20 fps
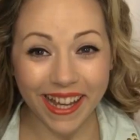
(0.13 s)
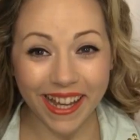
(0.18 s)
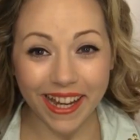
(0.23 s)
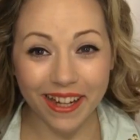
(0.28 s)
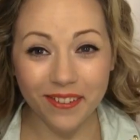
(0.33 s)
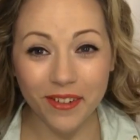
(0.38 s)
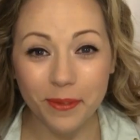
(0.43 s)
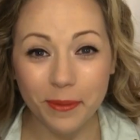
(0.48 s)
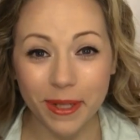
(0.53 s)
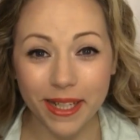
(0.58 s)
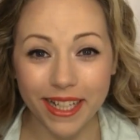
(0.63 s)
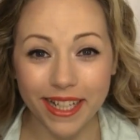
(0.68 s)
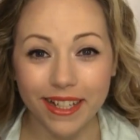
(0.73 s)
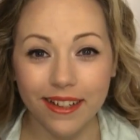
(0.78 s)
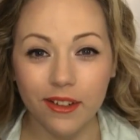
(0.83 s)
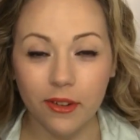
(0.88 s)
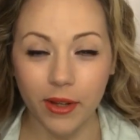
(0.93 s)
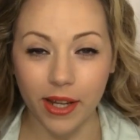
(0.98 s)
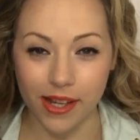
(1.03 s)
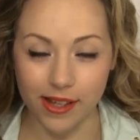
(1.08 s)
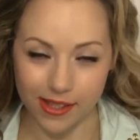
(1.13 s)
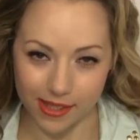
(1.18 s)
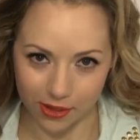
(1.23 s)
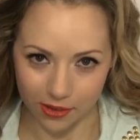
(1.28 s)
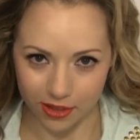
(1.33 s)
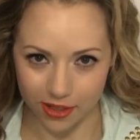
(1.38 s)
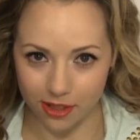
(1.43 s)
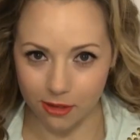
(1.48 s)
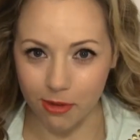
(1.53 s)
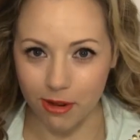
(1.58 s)
Hi everybody! Okay,
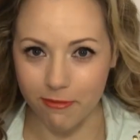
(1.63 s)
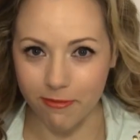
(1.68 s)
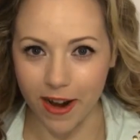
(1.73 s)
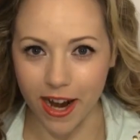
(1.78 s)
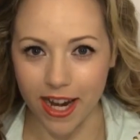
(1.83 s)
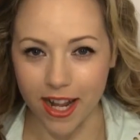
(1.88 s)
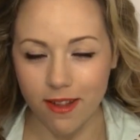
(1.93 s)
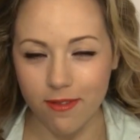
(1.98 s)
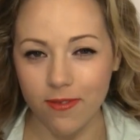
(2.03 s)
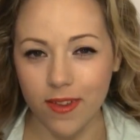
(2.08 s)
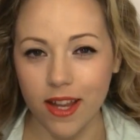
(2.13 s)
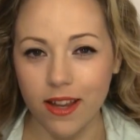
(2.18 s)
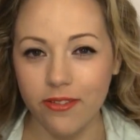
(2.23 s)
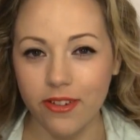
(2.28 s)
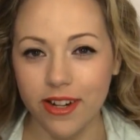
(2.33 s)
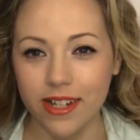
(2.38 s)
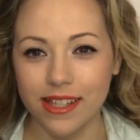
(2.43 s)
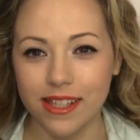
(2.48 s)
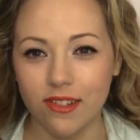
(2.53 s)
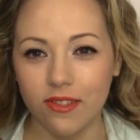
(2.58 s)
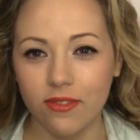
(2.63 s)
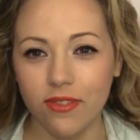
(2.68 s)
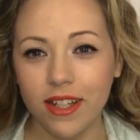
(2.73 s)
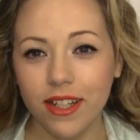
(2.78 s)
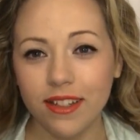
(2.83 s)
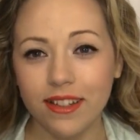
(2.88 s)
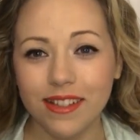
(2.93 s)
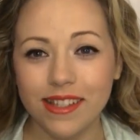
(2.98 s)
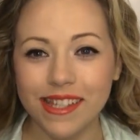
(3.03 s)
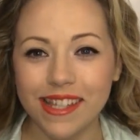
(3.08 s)
so I'm going to do my Friday favorites and
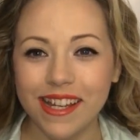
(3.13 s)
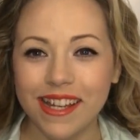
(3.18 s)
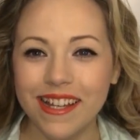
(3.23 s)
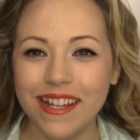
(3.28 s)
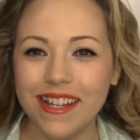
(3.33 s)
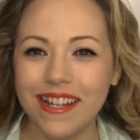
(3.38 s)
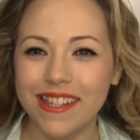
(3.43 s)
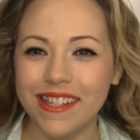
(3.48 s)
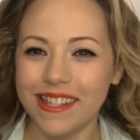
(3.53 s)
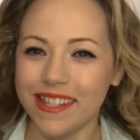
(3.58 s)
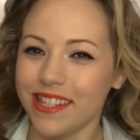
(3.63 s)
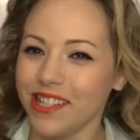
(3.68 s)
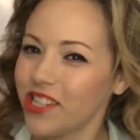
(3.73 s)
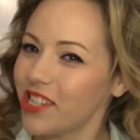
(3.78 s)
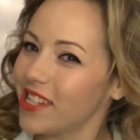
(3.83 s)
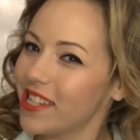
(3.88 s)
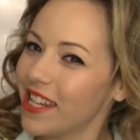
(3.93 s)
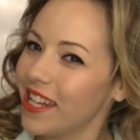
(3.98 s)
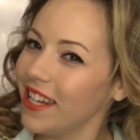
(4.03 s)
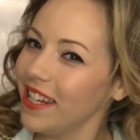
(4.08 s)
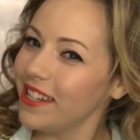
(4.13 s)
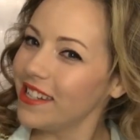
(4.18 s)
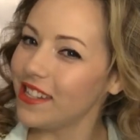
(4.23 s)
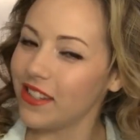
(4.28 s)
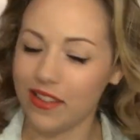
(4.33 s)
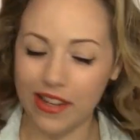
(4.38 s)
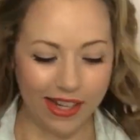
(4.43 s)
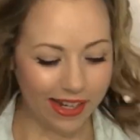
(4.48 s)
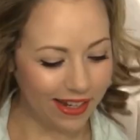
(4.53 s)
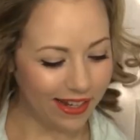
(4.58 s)
fails, so let's just get
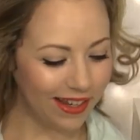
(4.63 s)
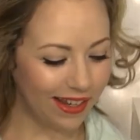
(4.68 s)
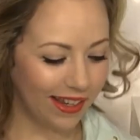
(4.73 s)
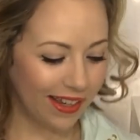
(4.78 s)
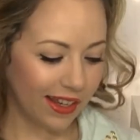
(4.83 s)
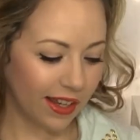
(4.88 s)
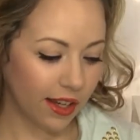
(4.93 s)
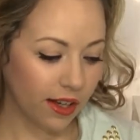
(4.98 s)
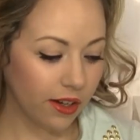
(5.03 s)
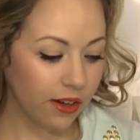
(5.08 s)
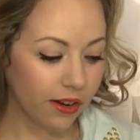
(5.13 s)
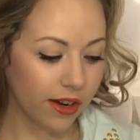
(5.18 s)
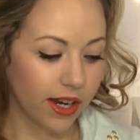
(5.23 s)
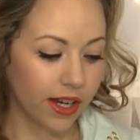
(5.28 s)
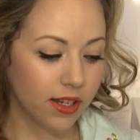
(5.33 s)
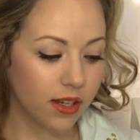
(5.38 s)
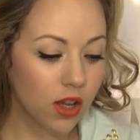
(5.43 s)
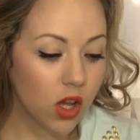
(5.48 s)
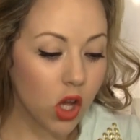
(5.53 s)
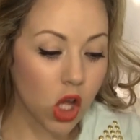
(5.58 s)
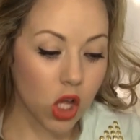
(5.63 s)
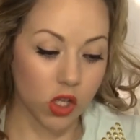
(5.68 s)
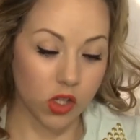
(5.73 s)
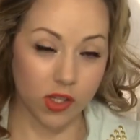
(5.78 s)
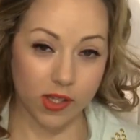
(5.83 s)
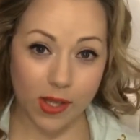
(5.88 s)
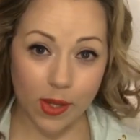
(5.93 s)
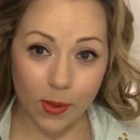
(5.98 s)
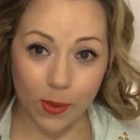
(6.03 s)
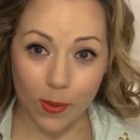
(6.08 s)
into it. Alright,
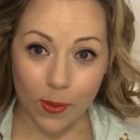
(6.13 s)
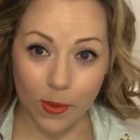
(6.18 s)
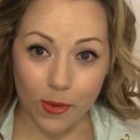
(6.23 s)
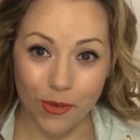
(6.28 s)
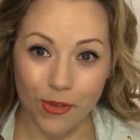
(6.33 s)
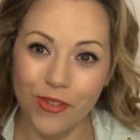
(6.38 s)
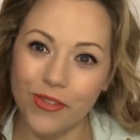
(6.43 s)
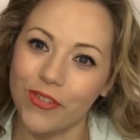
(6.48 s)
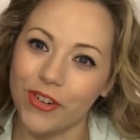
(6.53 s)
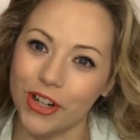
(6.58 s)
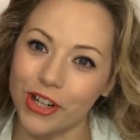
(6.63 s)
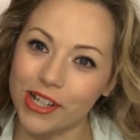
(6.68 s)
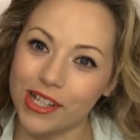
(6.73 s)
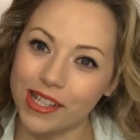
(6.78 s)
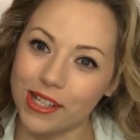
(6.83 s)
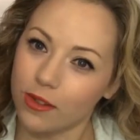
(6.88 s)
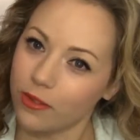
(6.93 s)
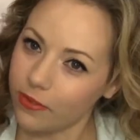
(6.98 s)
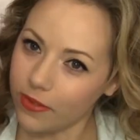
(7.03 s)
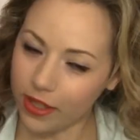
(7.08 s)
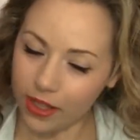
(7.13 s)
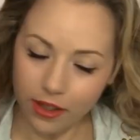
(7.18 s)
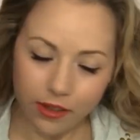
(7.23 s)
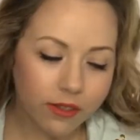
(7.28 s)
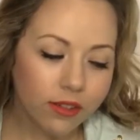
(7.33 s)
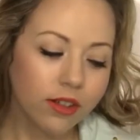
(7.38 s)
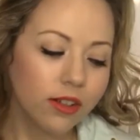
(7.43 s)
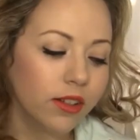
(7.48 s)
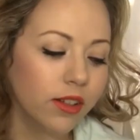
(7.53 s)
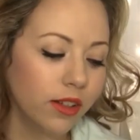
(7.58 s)
so first
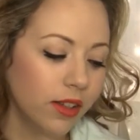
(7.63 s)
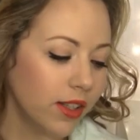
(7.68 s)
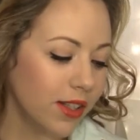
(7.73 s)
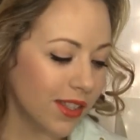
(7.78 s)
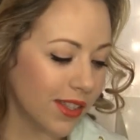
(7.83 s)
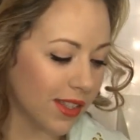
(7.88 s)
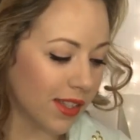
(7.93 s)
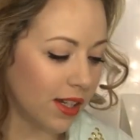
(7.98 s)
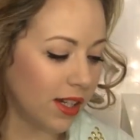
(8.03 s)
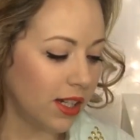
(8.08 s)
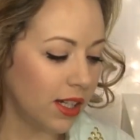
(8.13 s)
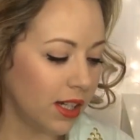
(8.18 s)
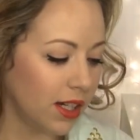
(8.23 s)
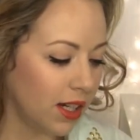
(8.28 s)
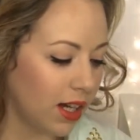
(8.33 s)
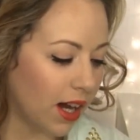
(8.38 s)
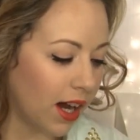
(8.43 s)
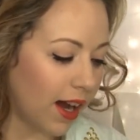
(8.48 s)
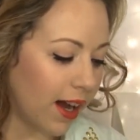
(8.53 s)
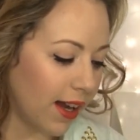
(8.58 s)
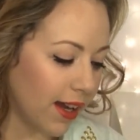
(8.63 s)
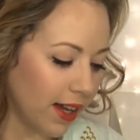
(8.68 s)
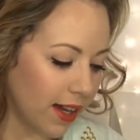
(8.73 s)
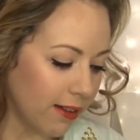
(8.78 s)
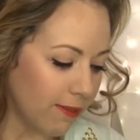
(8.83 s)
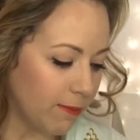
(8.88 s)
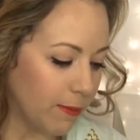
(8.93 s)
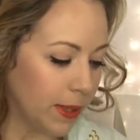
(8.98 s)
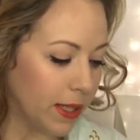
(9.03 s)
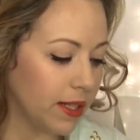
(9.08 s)
favorites. I
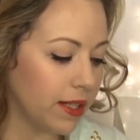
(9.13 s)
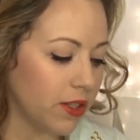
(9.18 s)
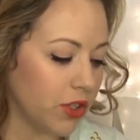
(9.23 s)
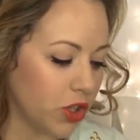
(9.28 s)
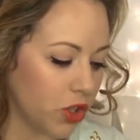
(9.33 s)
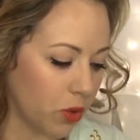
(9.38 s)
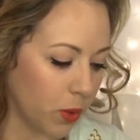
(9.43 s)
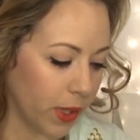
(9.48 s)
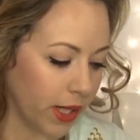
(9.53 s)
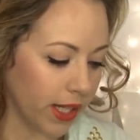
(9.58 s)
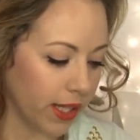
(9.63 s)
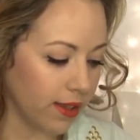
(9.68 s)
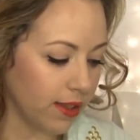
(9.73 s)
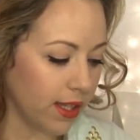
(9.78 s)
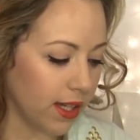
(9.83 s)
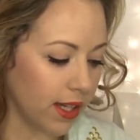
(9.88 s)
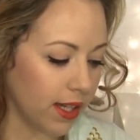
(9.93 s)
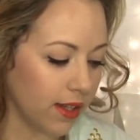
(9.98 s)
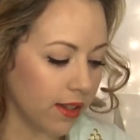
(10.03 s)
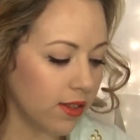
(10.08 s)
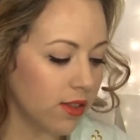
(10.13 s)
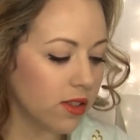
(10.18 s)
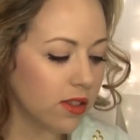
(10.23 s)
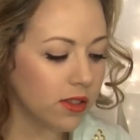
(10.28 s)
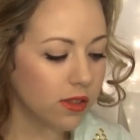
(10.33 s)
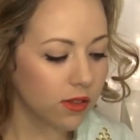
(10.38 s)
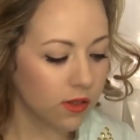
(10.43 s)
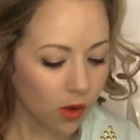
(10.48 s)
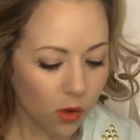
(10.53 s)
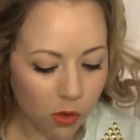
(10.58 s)
have been enjoying these
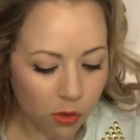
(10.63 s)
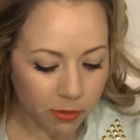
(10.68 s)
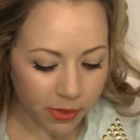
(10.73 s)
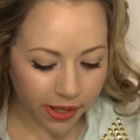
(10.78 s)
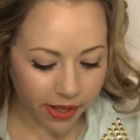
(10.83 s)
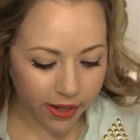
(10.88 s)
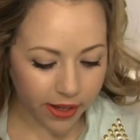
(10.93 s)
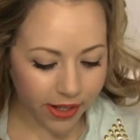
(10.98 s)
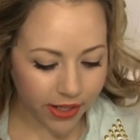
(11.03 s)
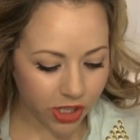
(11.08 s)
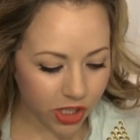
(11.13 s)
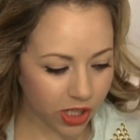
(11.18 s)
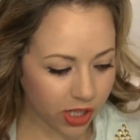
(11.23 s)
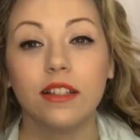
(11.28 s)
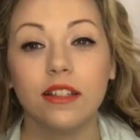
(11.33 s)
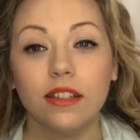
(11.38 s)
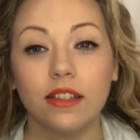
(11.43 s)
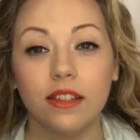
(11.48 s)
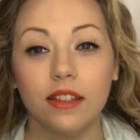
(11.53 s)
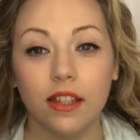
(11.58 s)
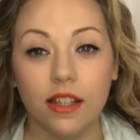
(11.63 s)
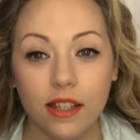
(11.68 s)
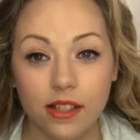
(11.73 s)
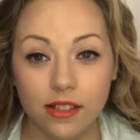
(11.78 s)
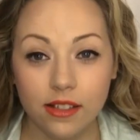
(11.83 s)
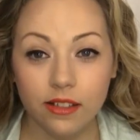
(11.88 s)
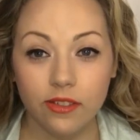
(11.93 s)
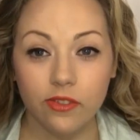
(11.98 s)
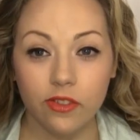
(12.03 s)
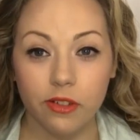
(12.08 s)
so much.
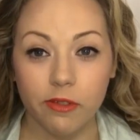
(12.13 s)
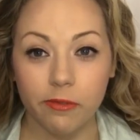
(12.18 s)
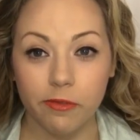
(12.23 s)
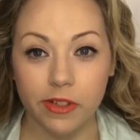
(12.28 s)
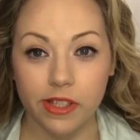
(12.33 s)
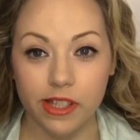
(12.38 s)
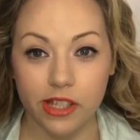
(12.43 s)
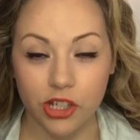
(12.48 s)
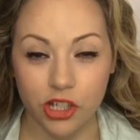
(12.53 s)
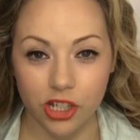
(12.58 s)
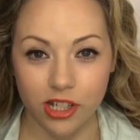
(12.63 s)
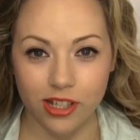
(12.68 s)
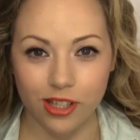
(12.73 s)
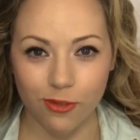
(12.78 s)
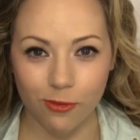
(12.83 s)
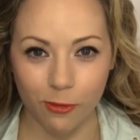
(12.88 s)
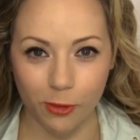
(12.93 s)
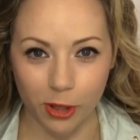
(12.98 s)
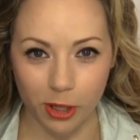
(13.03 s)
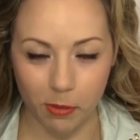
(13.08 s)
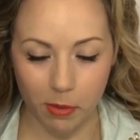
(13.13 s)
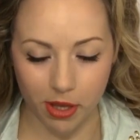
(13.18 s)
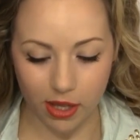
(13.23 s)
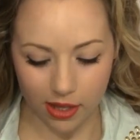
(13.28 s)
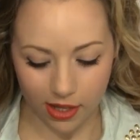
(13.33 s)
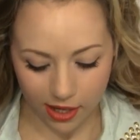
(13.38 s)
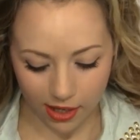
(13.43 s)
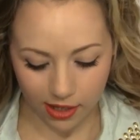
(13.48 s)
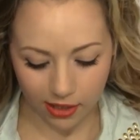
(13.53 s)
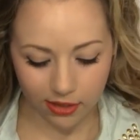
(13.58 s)
These are from Physicians
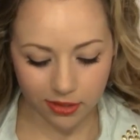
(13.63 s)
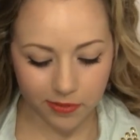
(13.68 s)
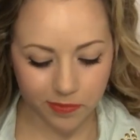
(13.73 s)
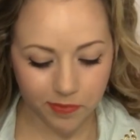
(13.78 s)
Formula,